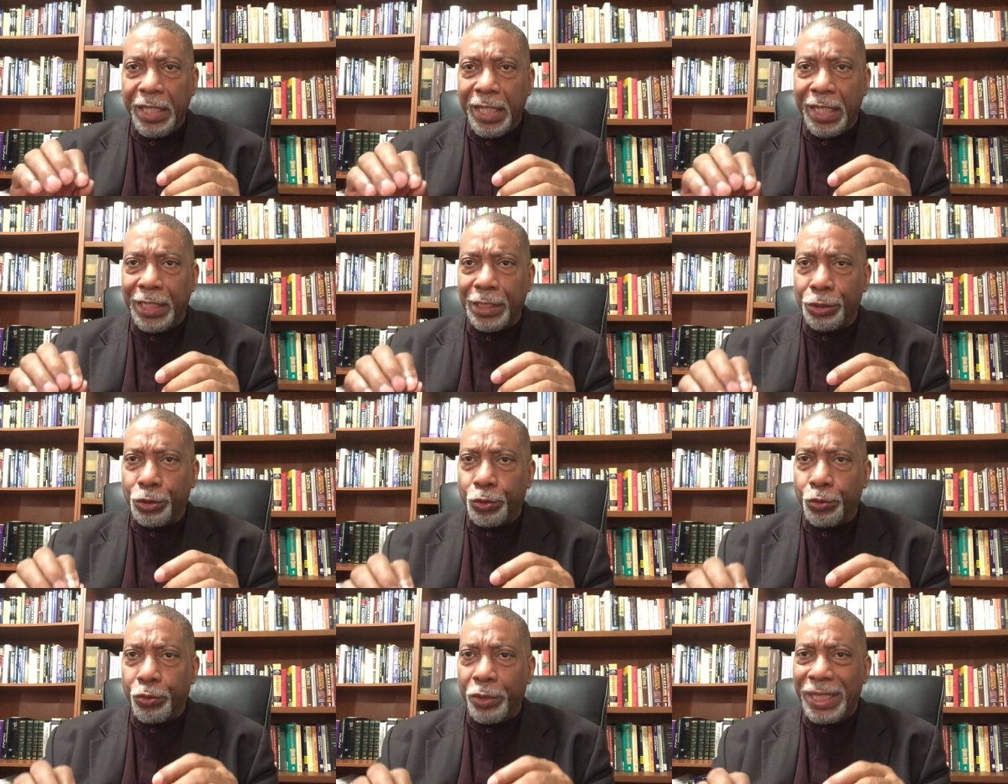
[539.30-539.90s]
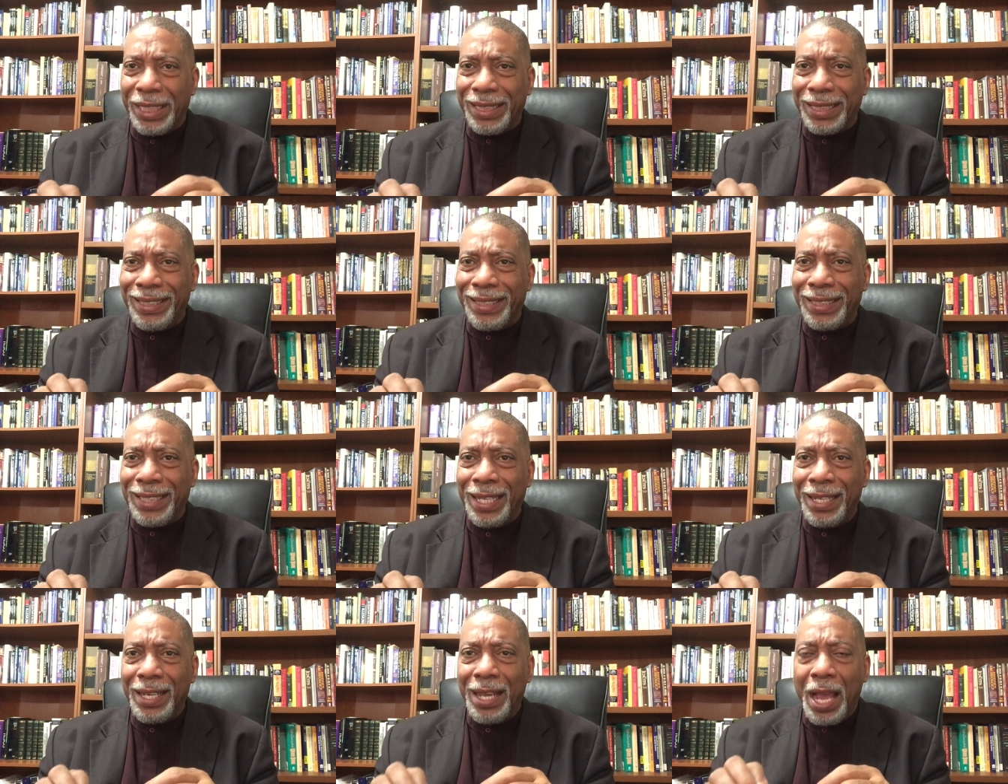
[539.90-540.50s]
It is
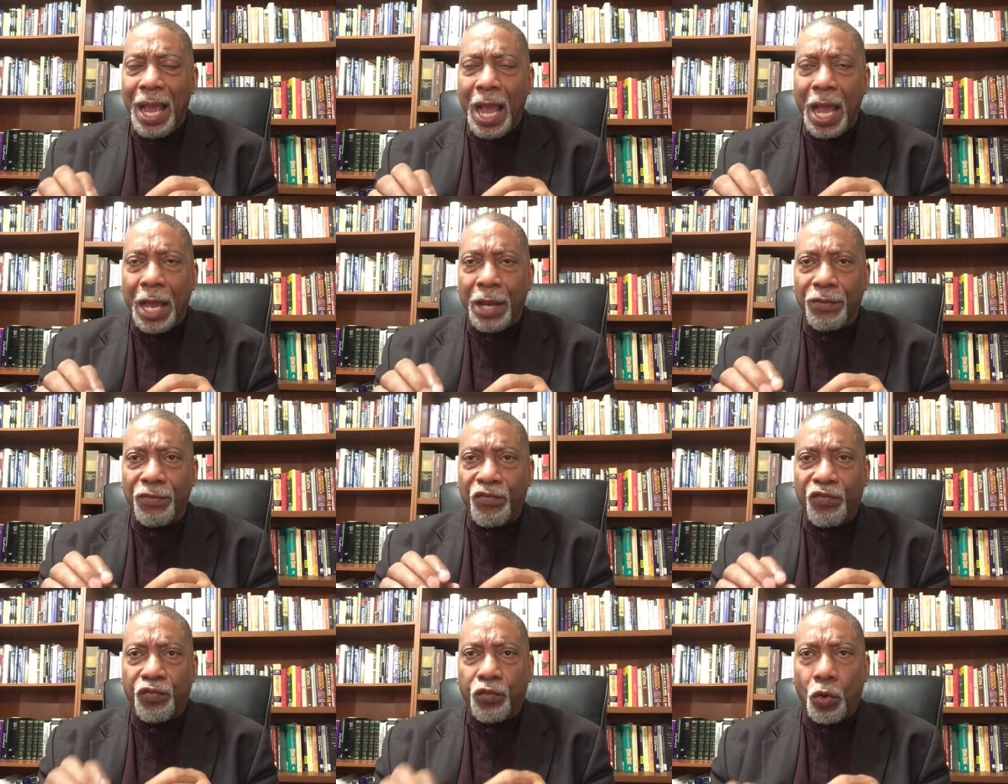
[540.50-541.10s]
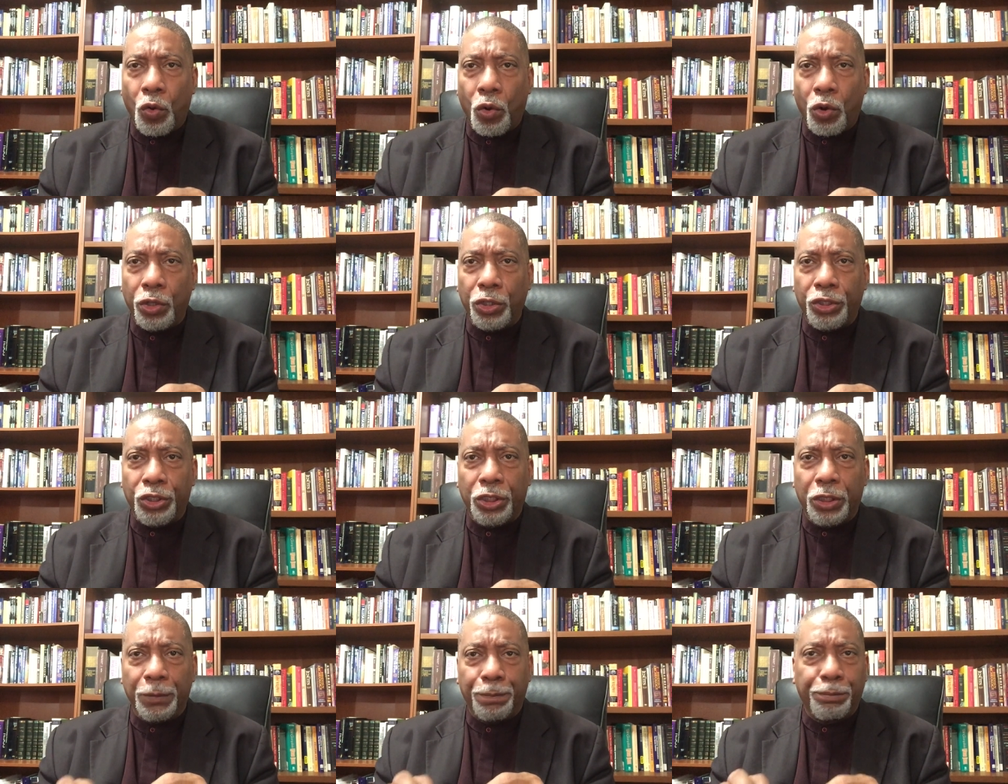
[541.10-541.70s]
written and
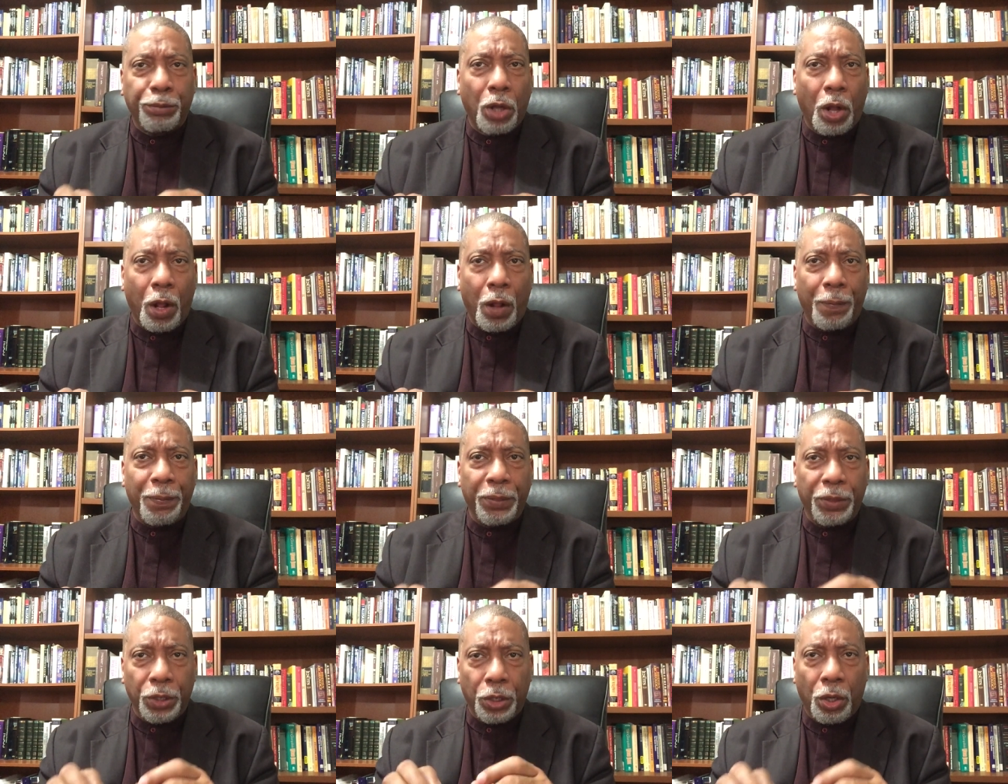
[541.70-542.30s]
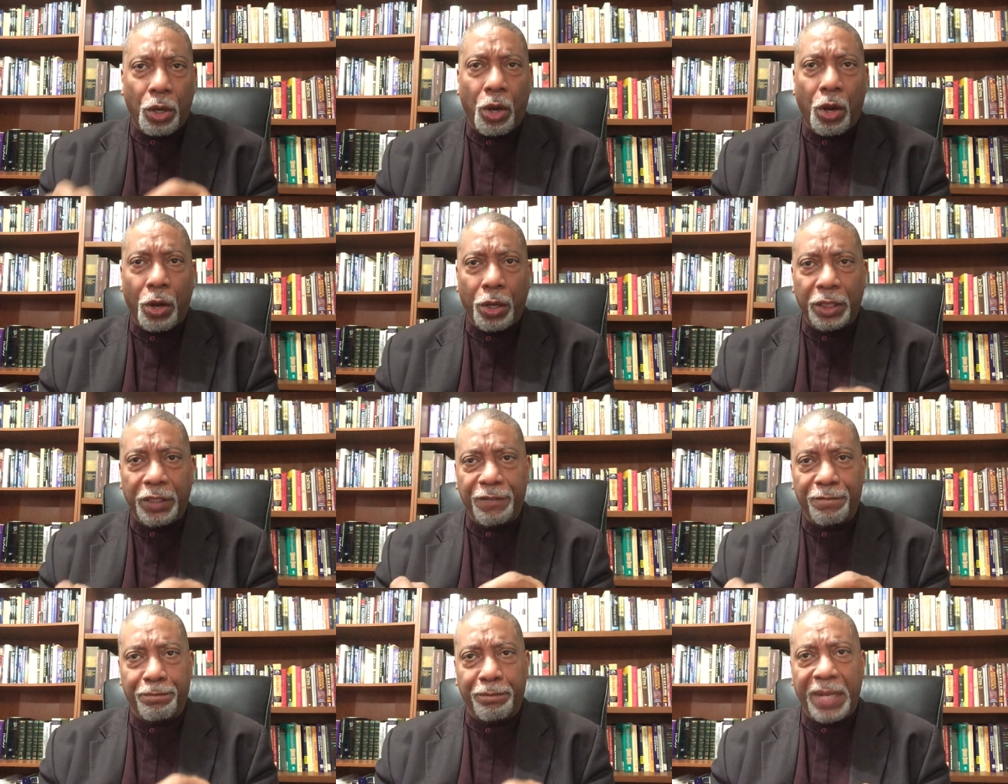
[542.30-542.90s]
forged upon the
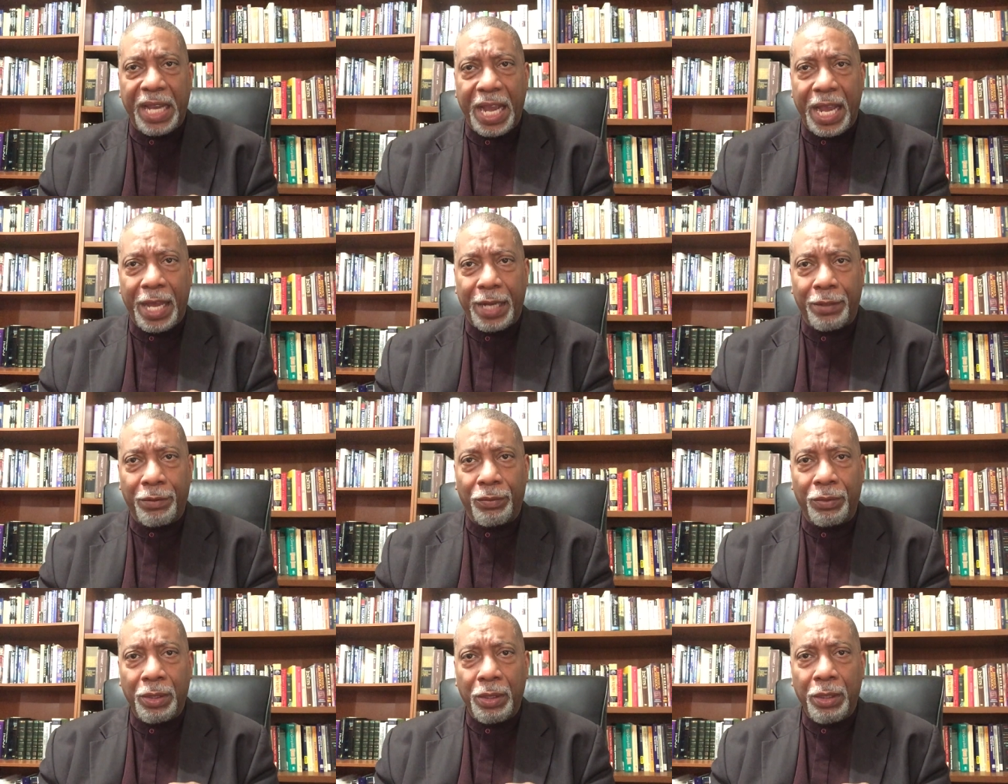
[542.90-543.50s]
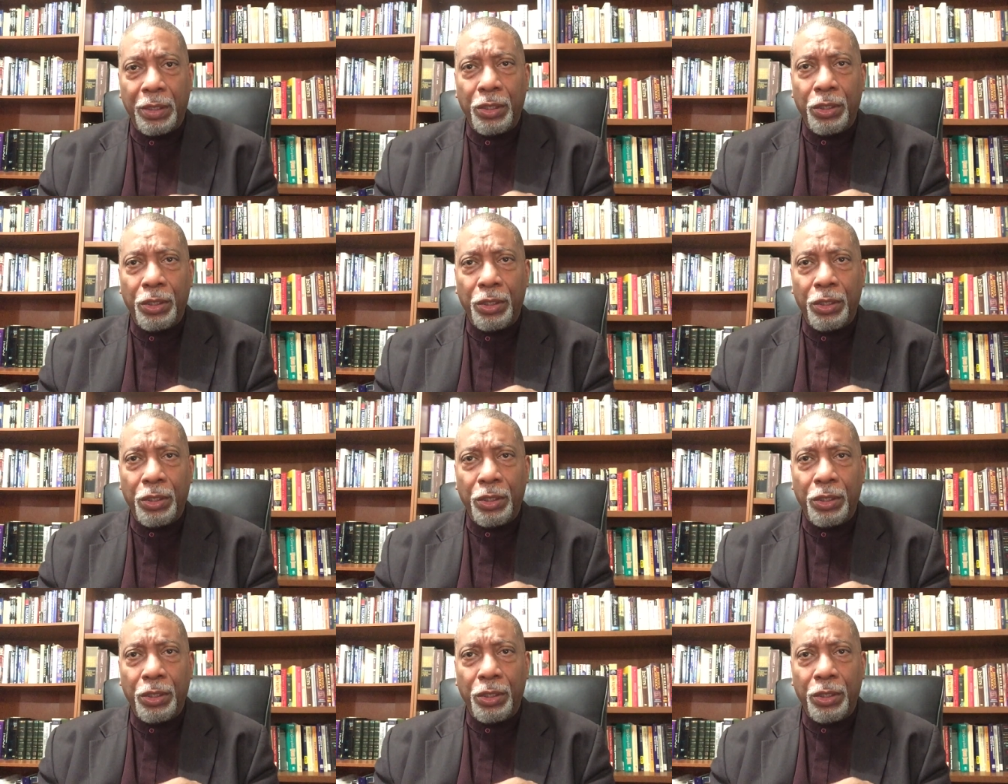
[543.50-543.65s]
heart of man